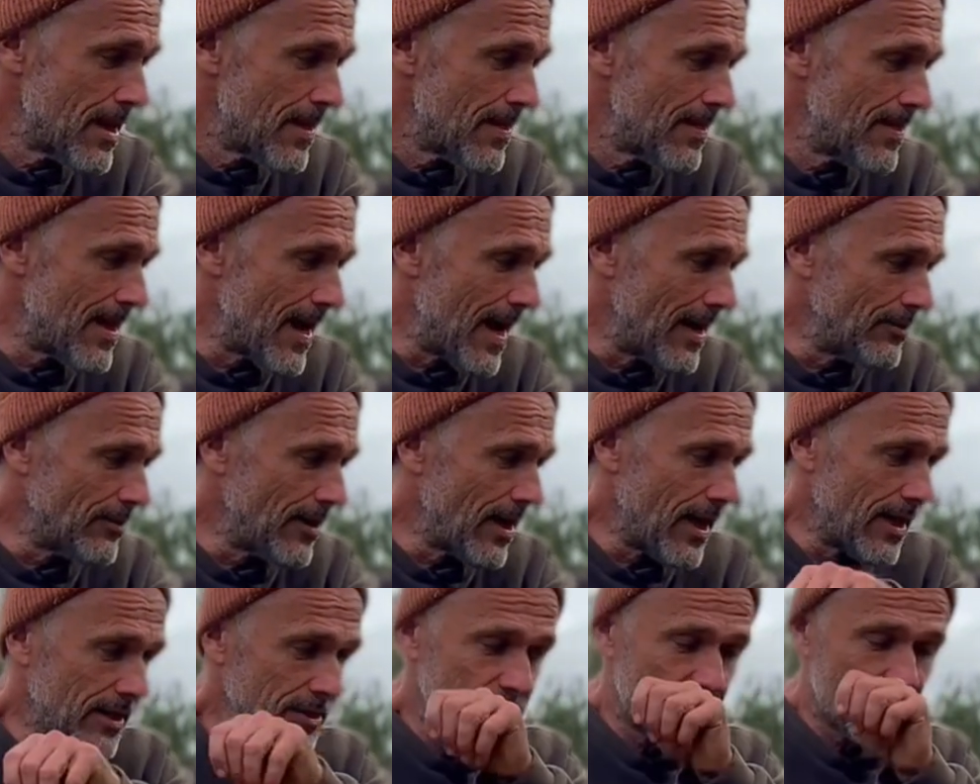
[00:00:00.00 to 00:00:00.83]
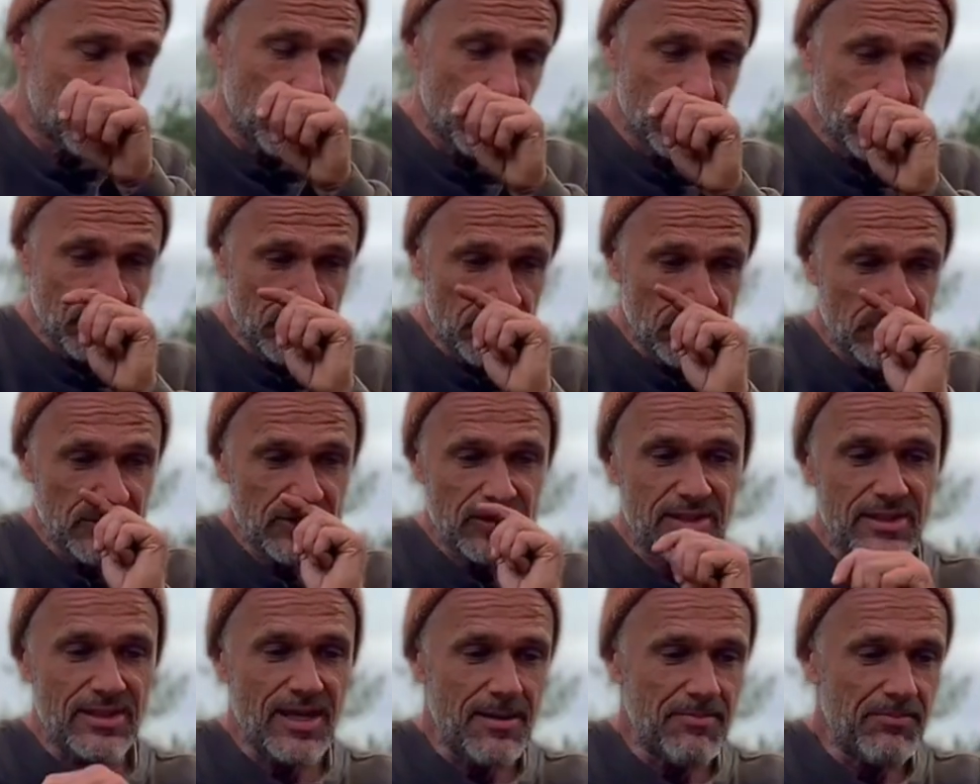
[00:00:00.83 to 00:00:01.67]
Now I show you
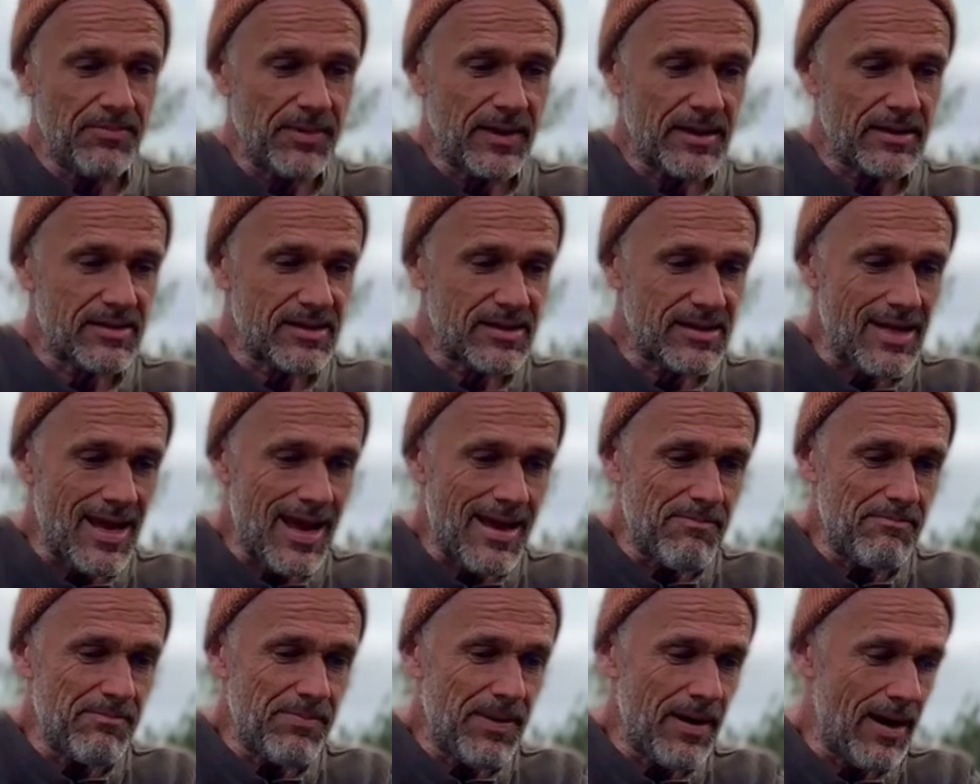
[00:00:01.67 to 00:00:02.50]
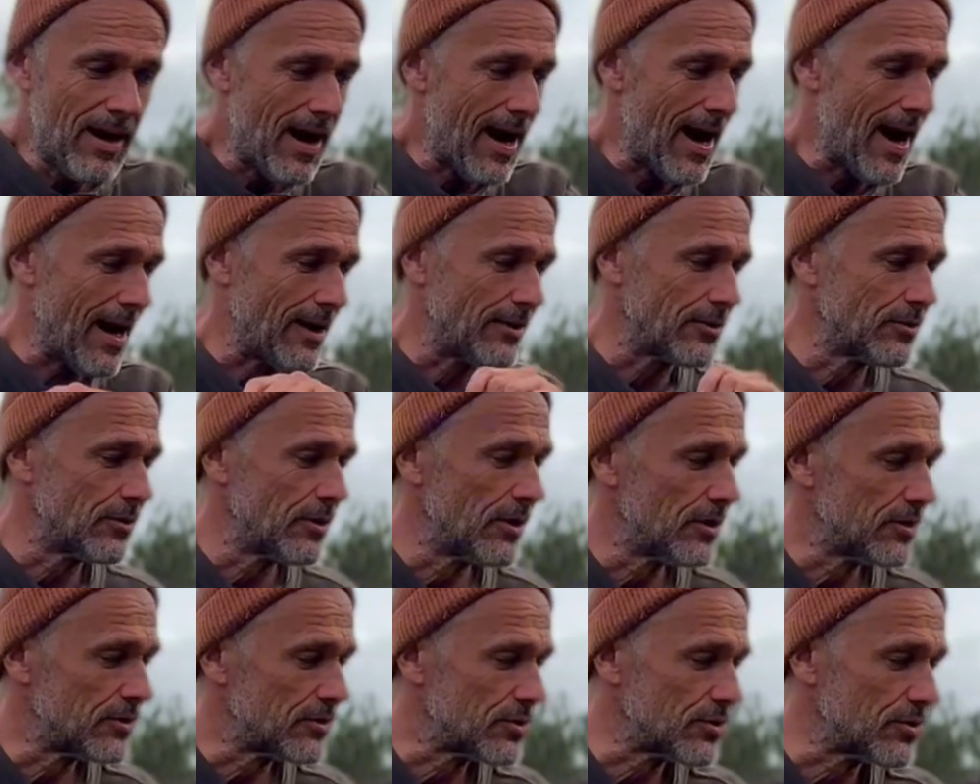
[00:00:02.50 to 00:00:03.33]
step by step how
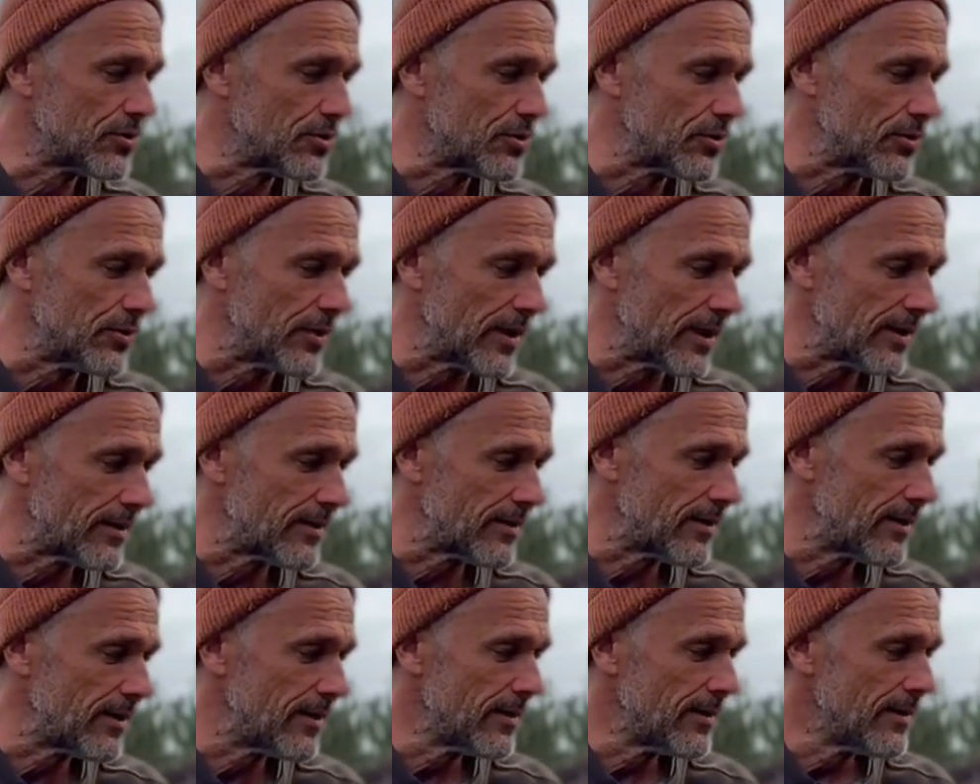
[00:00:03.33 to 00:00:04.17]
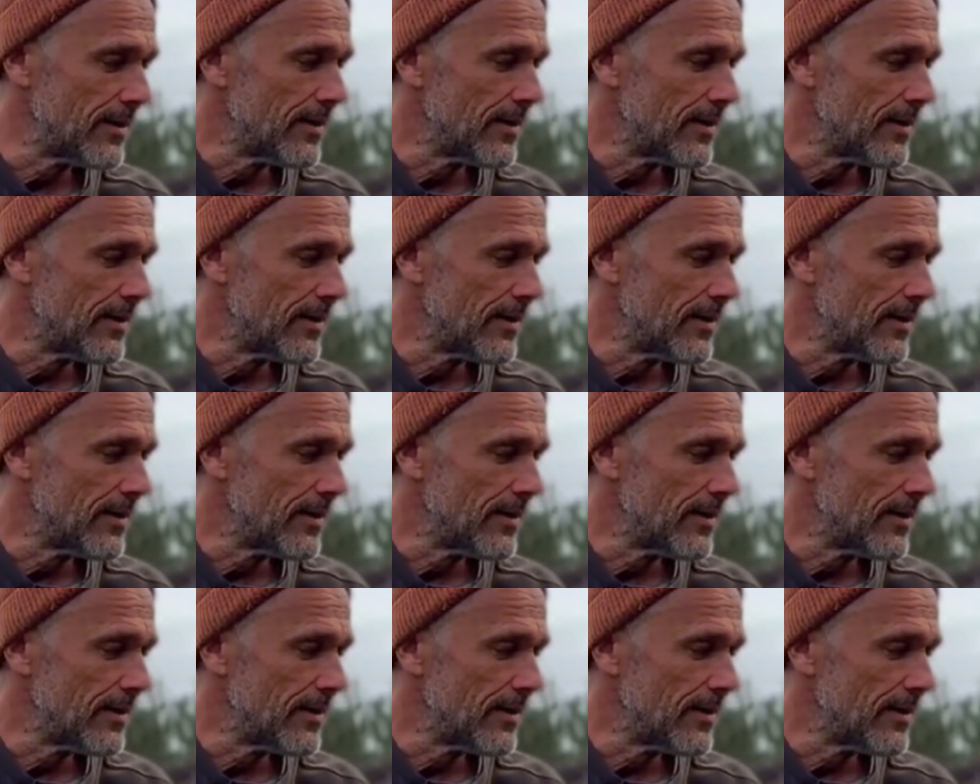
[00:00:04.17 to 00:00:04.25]
to do it.